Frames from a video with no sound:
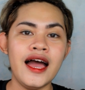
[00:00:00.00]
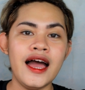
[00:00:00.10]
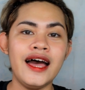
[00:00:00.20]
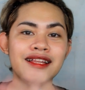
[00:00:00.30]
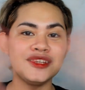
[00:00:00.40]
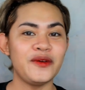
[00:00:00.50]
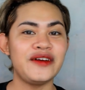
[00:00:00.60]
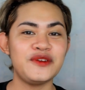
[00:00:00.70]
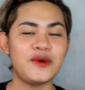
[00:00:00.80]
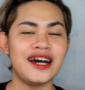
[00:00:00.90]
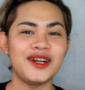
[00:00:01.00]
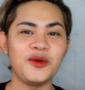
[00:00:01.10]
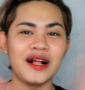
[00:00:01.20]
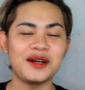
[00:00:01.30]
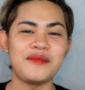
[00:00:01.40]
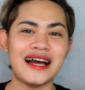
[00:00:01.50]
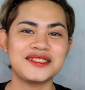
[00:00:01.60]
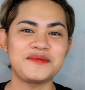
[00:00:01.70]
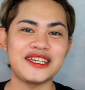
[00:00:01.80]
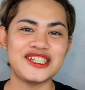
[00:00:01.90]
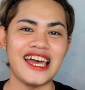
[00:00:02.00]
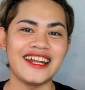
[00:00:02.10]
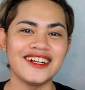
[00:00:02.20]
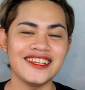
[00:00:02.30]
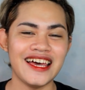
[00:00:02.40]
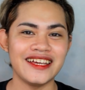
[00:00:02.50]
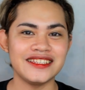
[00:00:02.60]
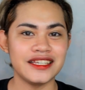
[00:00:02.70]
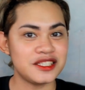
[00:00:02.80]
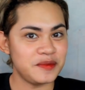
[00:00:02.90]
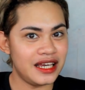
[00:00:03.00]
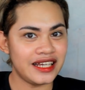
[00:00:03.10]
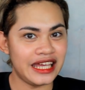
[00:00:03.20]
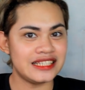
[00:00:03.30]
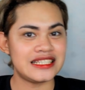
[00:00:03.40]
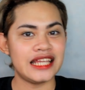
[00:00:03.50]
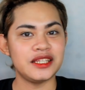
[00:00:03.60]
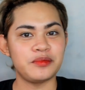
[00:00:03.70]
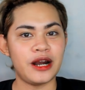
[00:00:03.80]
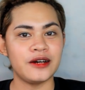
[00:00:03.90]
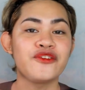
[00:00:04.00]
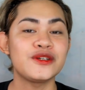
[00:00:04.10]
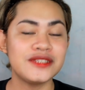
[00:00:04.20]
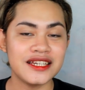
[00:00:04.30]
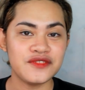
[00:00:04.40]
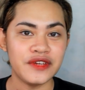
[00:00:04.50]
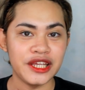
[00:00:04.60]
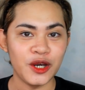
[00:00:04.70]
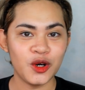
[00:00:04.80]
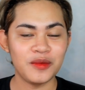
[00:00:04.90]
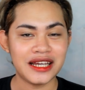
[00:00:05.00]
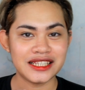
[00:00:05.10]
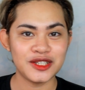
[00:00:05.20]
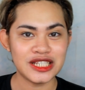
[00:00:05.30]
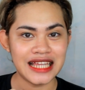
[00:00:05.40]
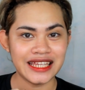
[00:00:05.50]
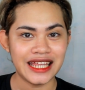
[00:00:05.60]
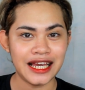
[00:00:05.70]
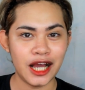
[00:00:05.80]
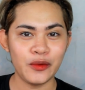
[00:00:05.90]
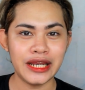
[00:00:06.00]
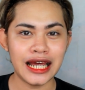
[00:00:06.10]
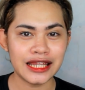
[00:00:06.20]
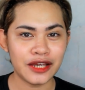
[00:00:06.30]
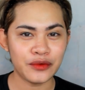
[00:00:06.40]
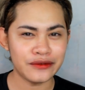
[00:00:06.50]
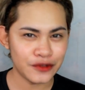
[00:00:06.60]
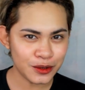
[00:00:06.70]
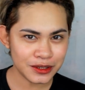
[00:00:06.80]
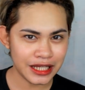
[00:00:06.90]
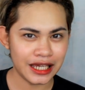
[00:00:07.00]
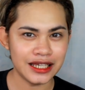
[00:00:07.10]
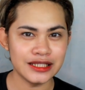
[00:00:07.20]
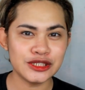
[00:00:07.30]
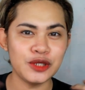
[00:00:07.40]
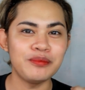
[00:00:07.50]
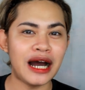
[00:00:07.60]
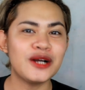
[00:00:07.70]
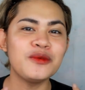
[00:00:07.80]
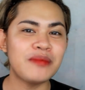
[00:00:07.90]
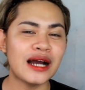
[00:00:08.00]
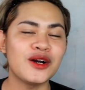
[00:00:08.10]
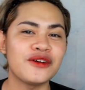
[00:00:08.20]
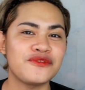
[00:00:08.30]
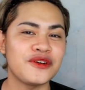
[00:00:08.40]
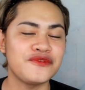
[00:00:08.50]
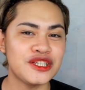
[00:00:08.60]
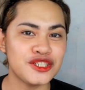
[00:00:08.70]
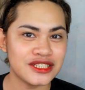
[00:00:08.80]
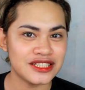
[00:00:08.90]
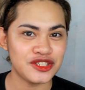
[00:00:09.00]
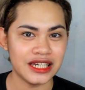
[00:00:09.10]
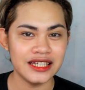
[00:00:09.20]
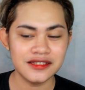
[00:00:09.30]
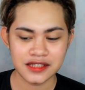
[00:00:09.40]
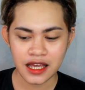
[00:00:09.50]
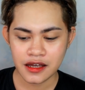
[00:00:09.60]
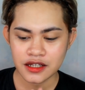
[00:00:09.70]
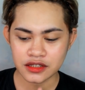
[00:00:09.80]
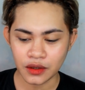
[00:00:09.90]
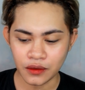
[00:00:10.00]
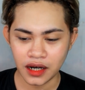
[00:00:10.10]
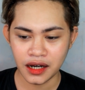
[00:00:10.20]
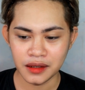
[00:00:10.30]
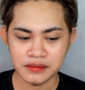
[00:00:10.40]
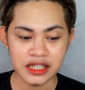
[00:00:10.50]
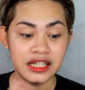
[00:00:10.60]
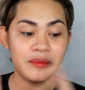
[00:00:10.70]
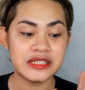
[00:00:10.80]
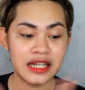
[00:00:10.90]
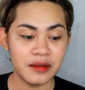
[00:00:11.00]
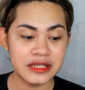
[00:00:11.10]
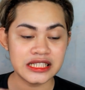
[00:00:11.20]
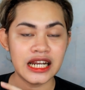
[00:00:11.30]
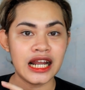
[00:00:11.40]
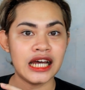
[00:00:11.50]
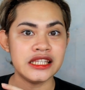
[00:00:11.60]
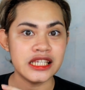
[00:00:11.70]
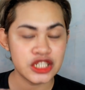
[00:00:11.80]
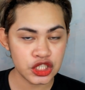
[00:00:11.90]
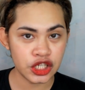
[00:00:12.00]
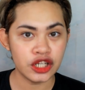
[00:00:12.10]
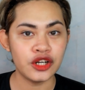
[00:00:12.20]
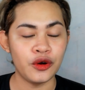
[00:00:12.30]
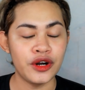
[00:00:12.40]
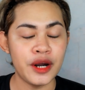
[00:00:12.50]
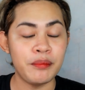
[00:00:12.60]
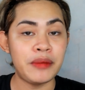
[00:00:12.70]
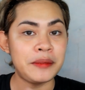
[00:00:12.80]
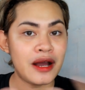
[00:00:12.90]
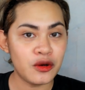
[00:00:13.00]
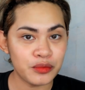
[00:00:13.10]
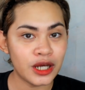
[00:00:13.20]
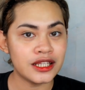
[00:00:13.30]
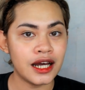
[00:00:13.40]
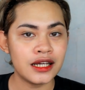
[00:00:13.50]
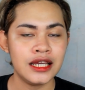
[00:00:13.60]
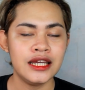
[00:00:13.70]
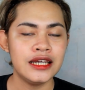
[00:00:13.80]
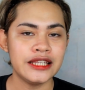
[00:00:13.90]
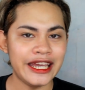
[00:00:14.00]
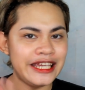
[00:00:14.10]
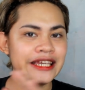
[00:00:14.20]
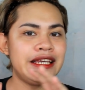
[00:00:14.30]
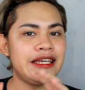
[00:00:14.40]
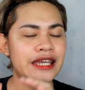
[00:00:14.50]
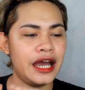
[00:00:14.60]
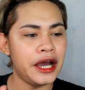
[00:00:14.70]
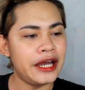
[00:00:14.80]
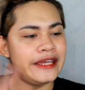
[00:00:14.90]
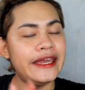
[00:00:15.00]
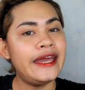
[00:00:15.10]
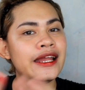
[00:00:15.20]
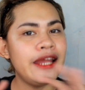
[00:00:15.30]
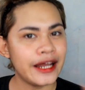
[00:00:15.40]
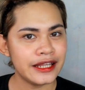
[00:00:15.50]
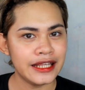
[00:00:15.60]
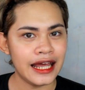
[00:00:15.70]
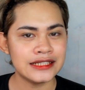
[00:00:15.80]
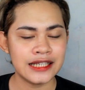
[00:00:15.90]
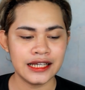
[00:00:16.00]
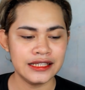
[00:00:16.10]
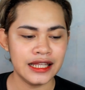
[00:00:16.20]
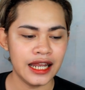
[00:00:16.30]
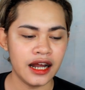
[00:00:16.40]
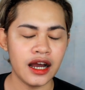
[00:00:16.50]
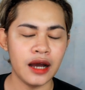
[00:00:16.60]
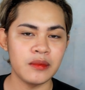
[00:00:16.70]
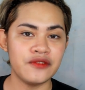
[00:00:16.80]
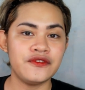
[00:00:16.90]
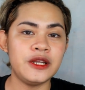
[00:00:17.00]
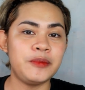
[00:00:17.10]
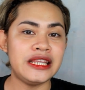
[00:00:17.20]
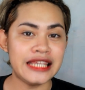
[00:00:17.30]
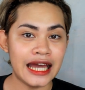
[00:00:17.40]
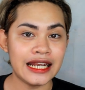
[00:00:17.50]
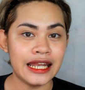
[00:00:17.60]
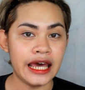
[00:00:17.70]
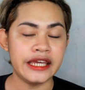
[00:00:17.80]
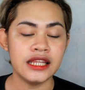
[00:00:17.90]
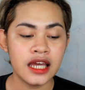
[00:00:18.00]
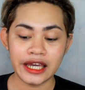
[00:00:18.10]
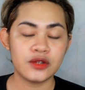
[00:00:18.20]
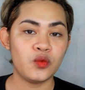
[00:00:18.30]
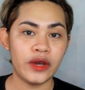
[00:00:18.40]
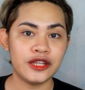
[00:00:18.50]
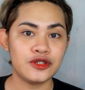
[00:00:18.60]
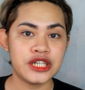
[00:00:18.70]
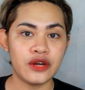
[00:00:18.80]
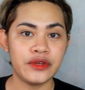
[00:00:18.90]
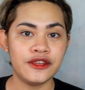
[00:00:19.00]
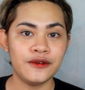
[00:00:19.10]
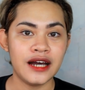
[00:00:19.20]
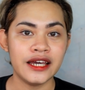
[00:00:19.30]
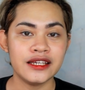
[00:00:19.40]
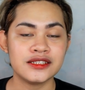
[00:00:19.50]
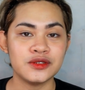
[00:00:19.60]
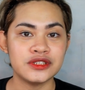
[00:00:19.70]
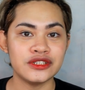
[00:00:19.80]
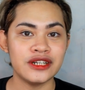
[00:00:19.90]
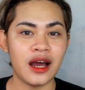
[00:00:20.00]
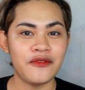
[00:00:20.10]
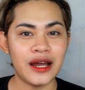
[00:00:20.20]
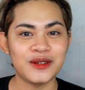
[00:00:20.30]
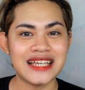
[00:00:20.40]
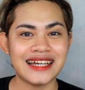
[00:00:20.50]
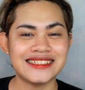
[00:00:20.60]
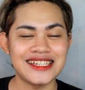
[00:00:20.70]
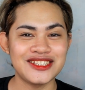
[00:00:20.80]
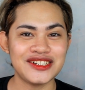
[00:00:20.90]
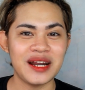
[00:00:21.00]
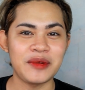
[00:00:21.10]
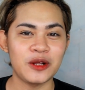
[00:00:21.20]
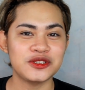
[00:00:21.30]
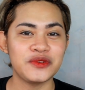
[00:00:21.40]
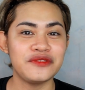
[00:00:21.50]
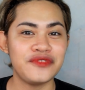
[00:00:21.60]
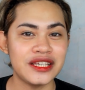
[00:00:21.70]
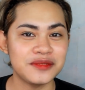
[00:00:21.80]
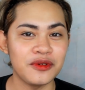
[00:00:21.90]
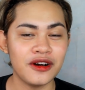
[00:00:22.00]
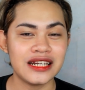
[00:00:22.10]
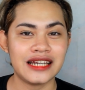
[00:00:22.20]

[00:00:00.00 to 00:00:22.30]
Hello everyone, welcome back to my channel, and it's me again, Sandee Brown. For today's video, kung makikita nyo sa title, ang gagawin nating review today is yung bagong-bago from Features and Shades. So, naglabas na naman sila ng addition or paribagong product na i-hilera nila sa kanilang Filipiniana line. I can't wait to share with you guys kung sino nakafollow sa akin sa Instagram and also on Facebook.